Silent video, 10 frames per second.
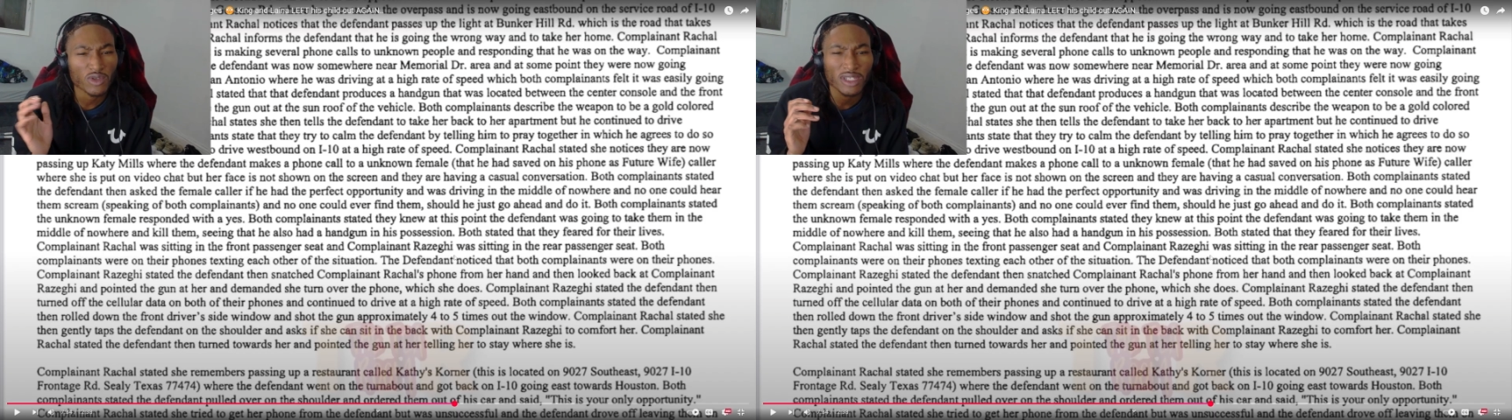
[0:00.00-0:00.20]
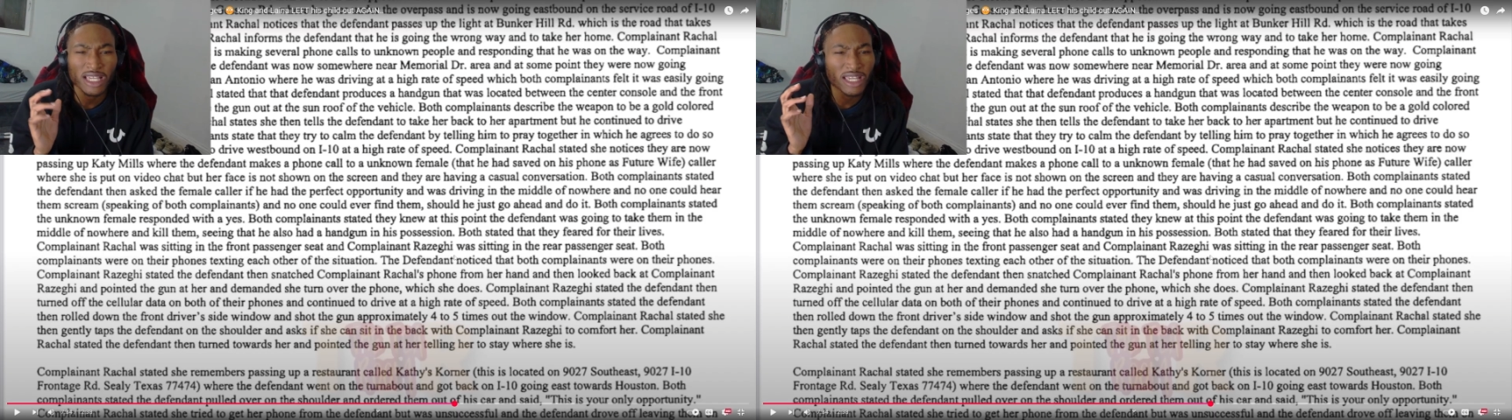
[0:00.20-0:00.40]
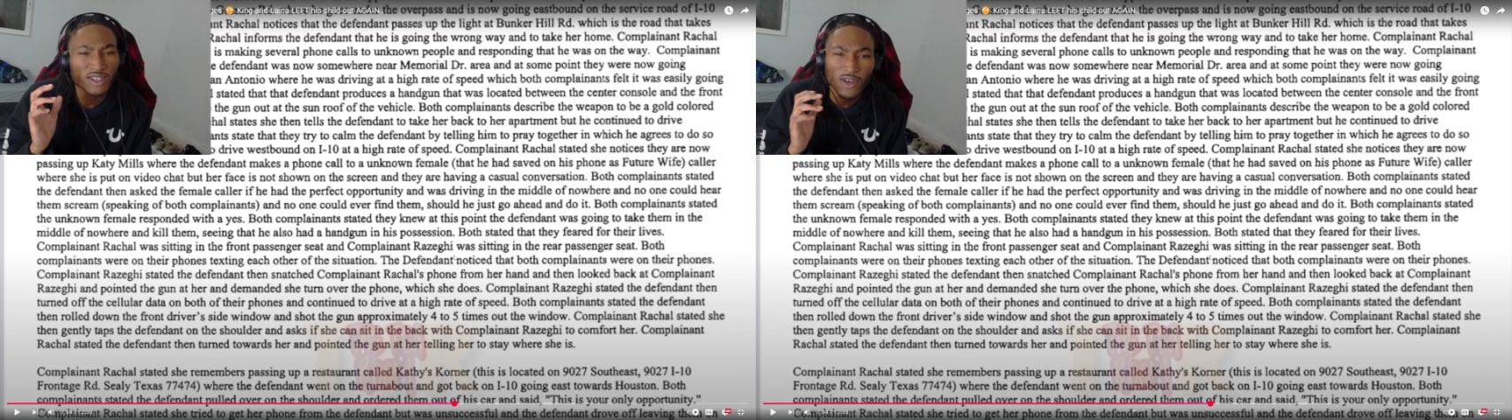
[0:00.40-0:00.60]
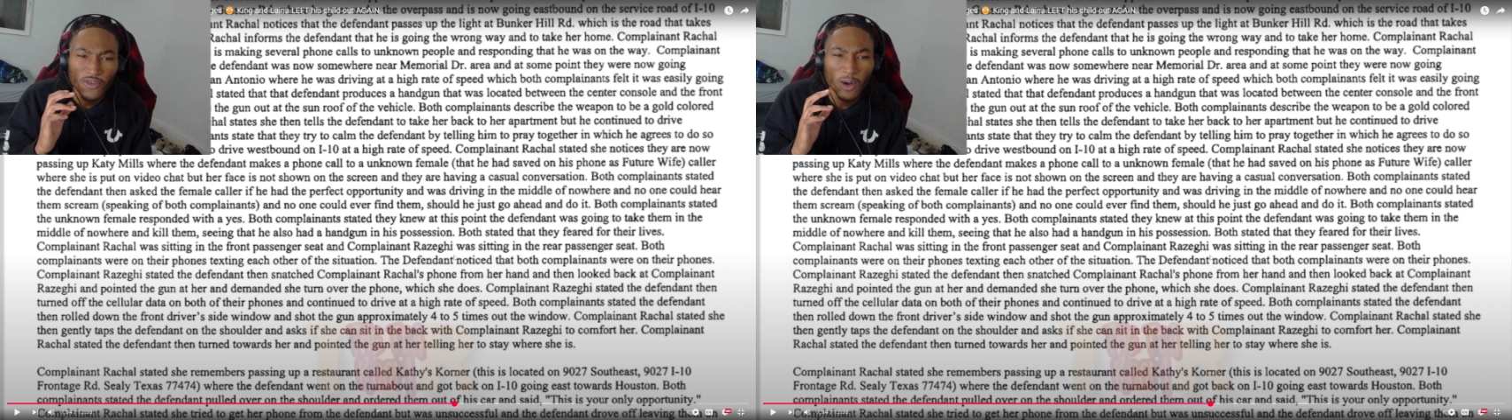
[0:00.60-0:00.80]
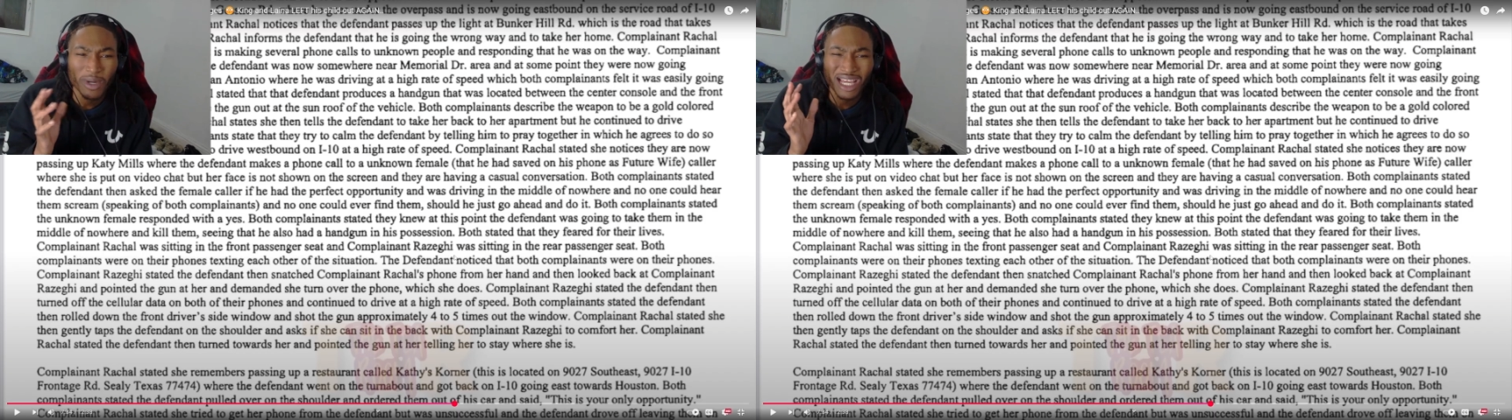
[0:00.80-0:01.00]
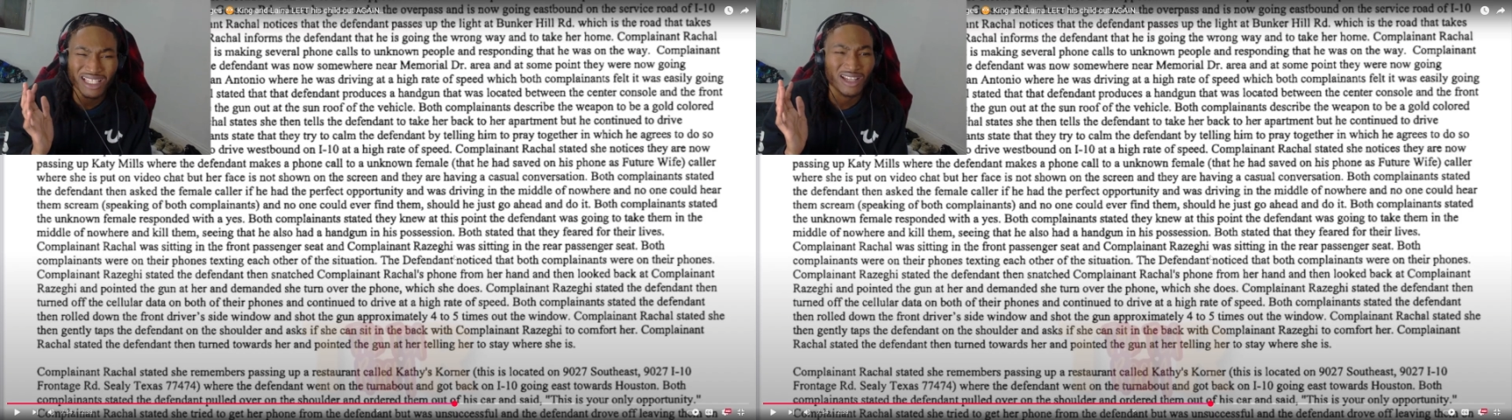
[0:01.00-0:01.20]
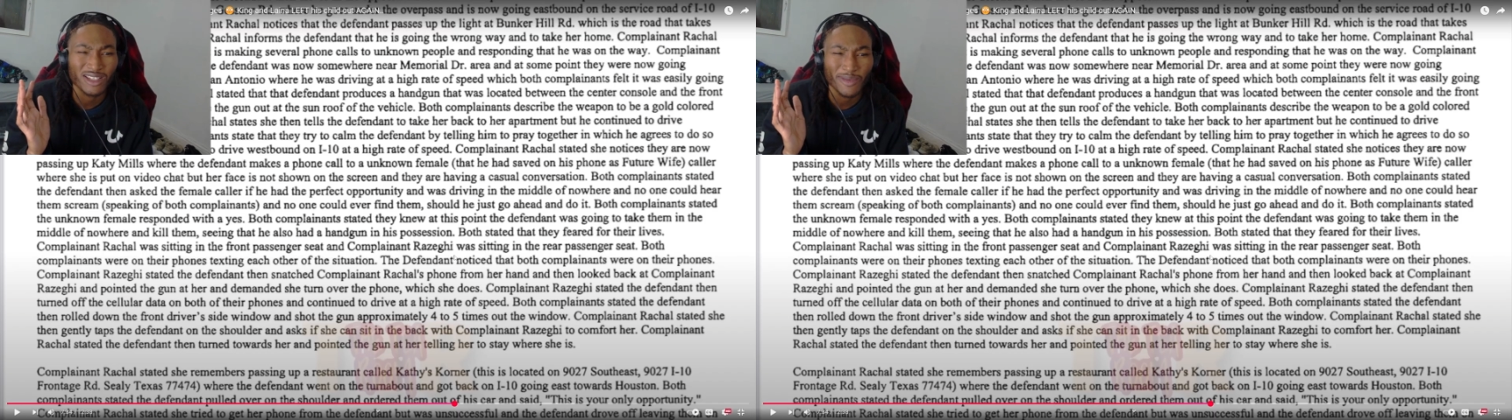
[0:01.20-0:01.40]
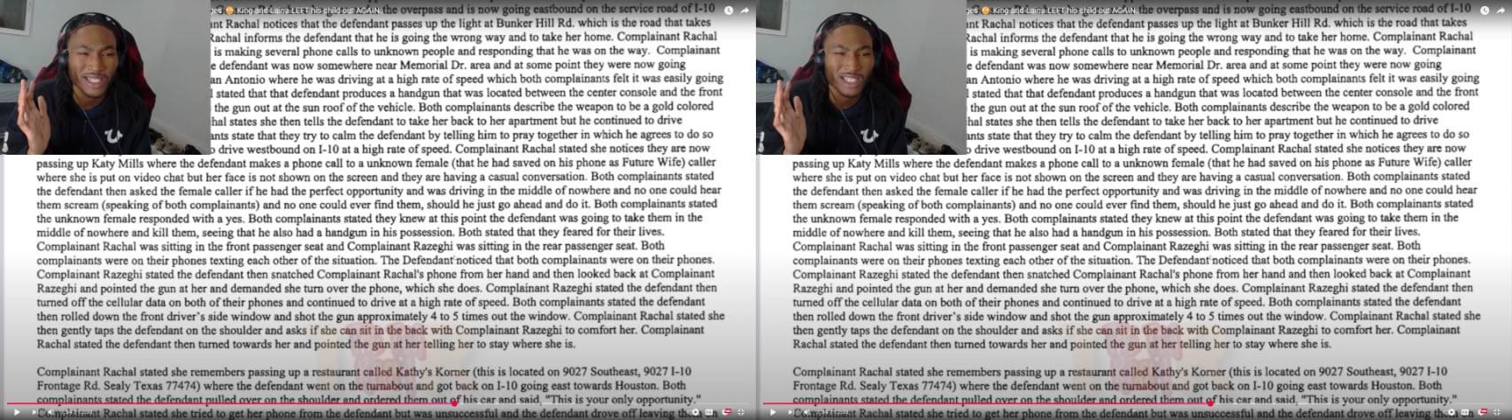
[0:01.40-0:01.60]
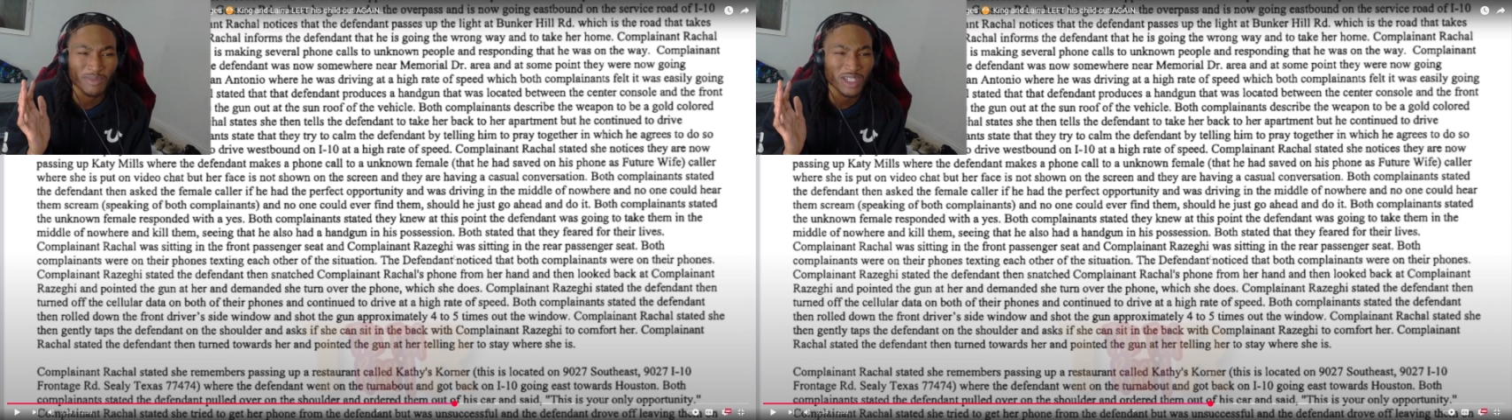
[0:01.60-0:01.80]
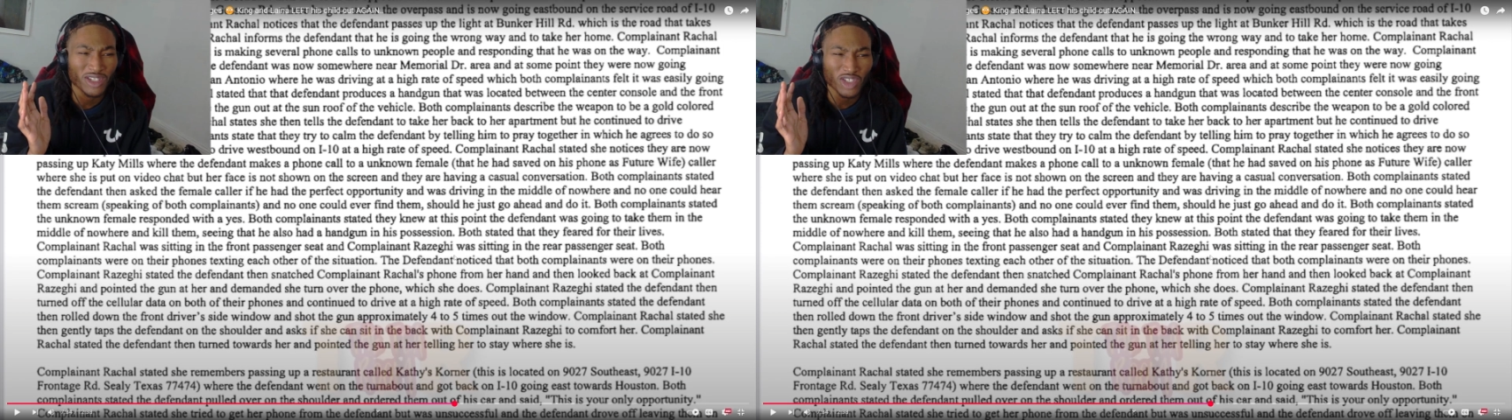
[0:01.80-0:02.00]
were saying so far, but that sounds a bit suspicious.